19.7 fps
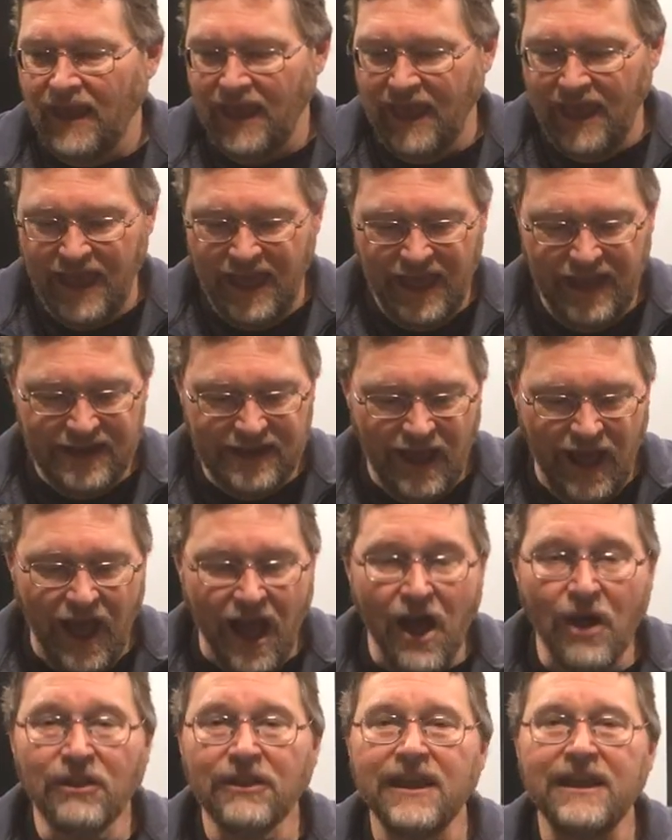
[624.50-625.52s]
And
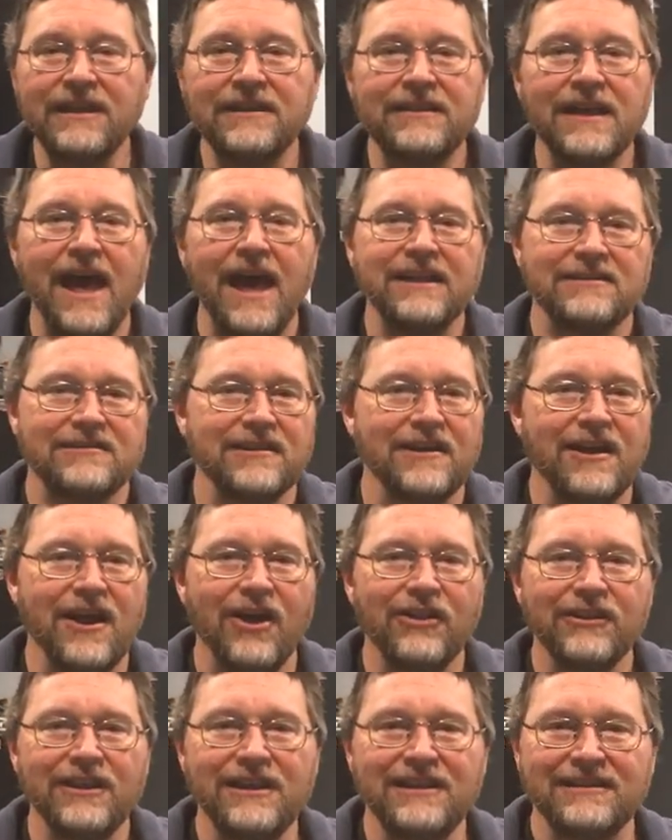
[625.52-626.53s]
I'll link that
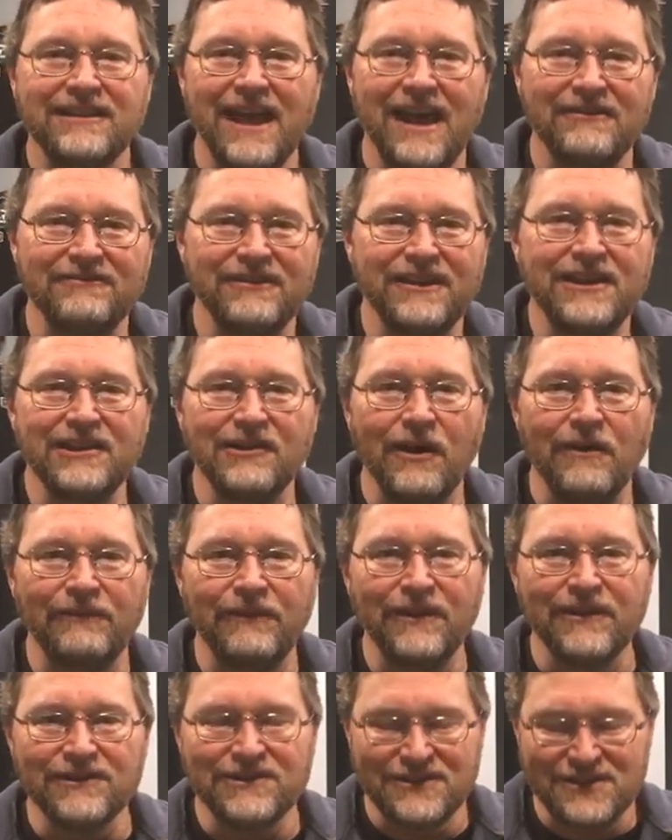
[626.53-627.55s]
video
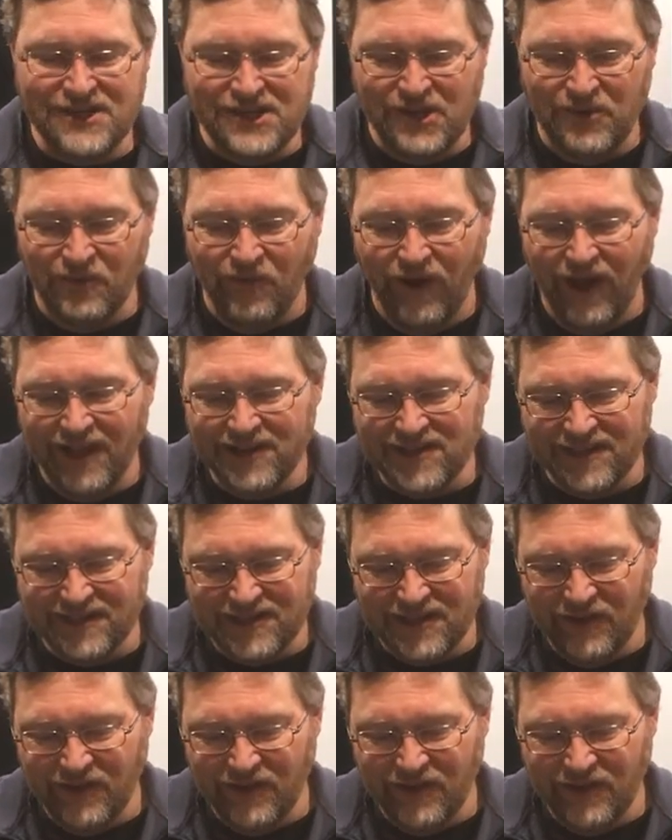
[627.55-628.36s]
up here so you can watch it.